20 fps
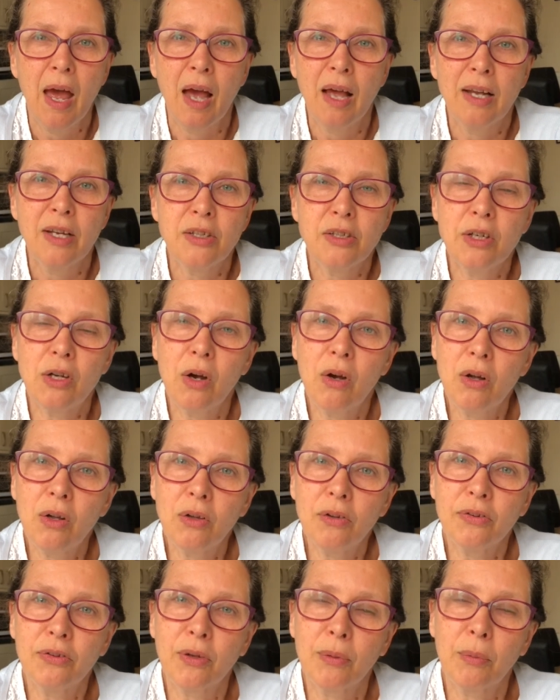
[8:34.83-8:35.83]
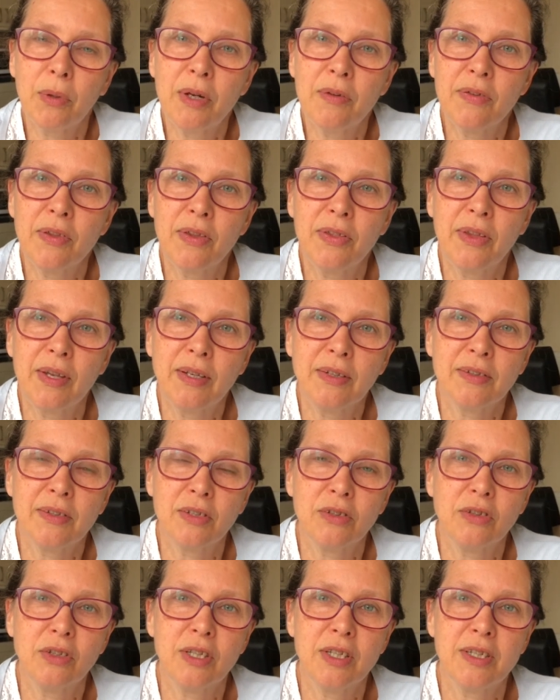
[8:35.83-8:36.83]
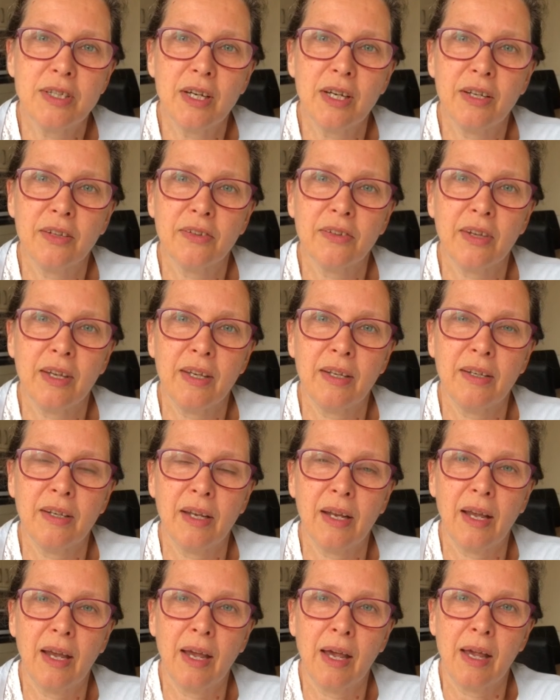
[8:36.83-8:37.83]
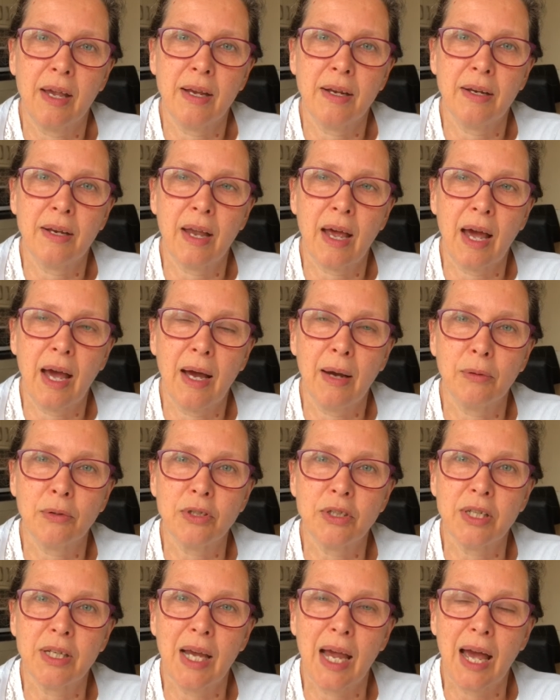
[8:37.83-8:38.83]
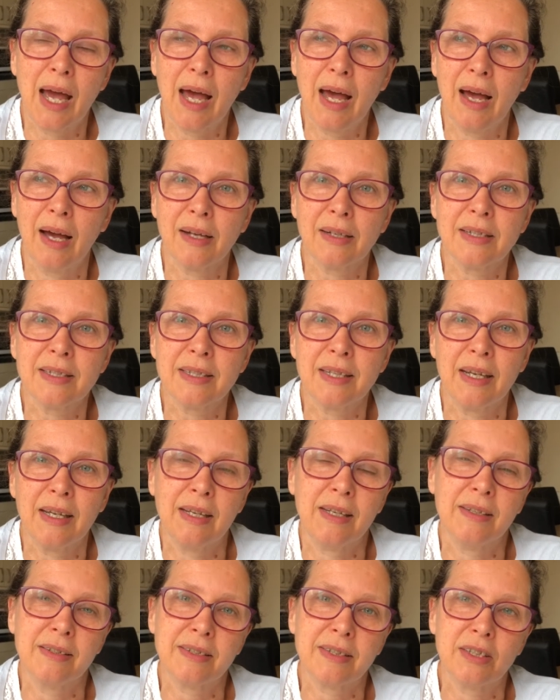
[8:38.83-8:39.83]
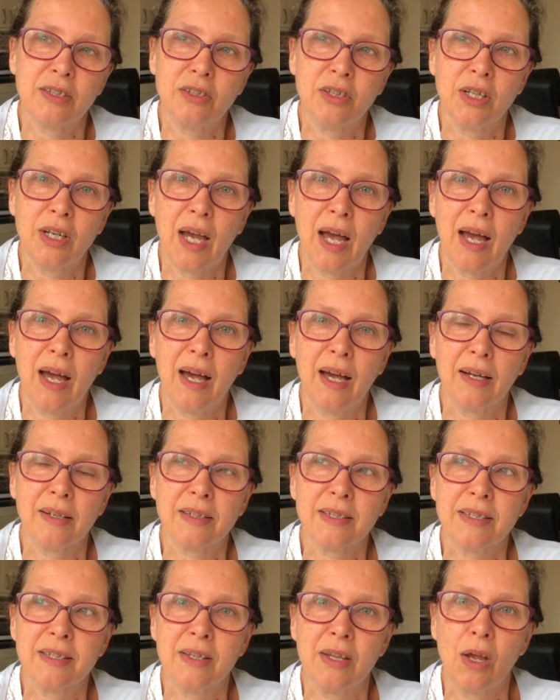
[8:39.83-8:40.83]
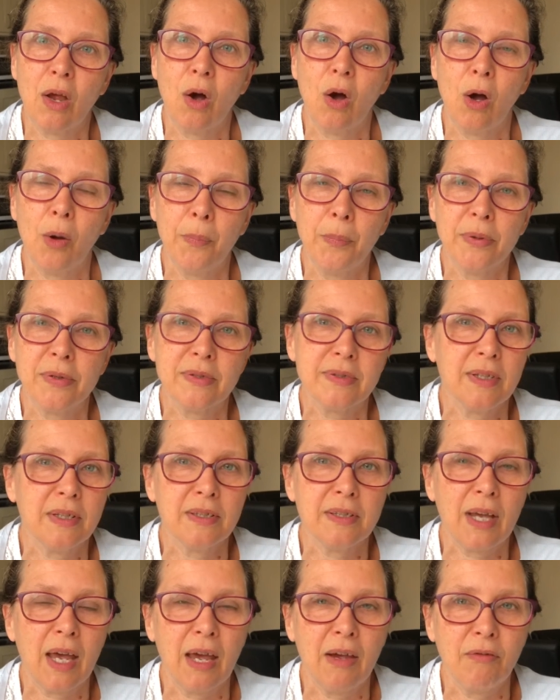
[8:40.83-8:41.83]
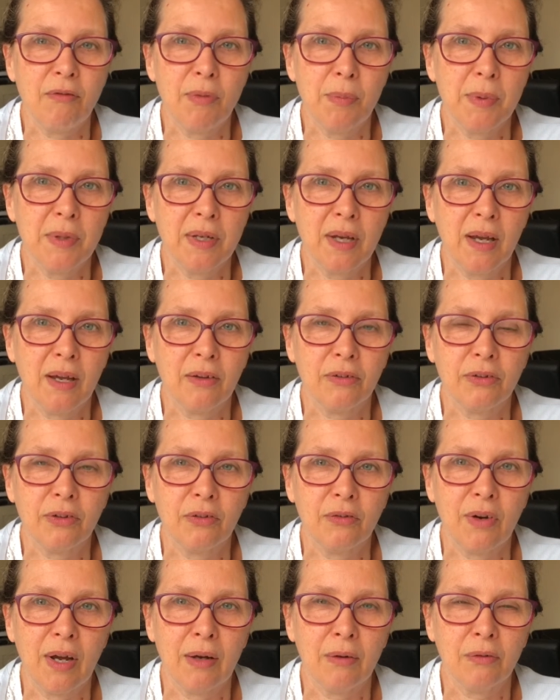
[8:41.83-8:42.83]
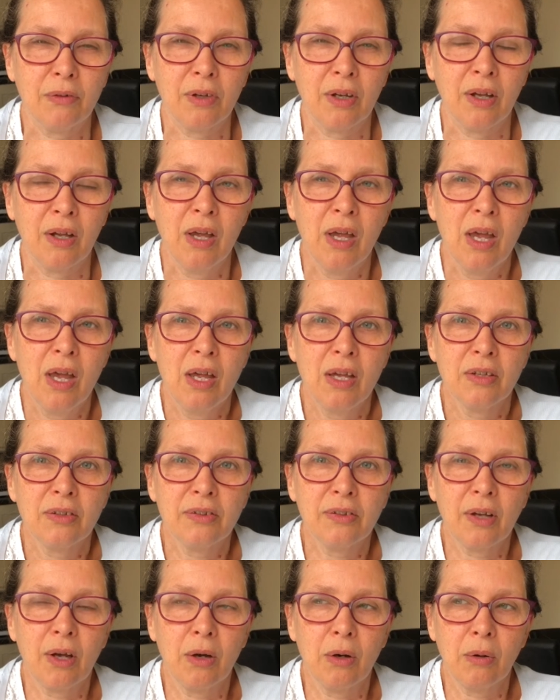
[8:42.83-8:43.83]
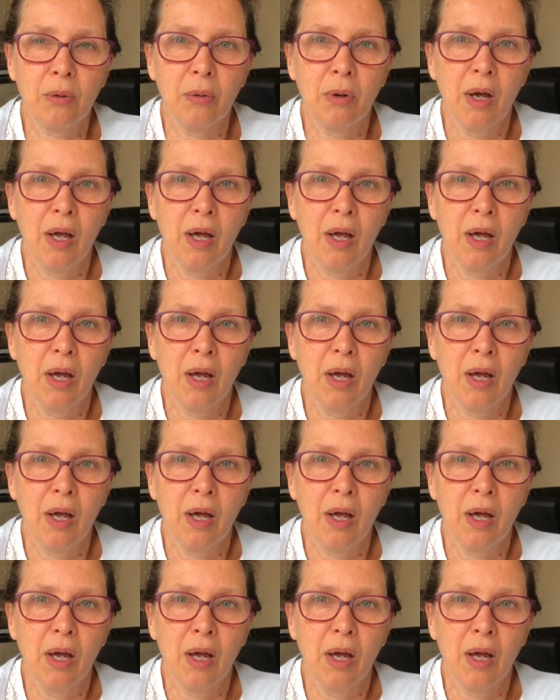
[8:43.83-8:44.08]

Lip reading: She also, one of the things that she does in how she acts is she acts the opposite to everybody else around her. So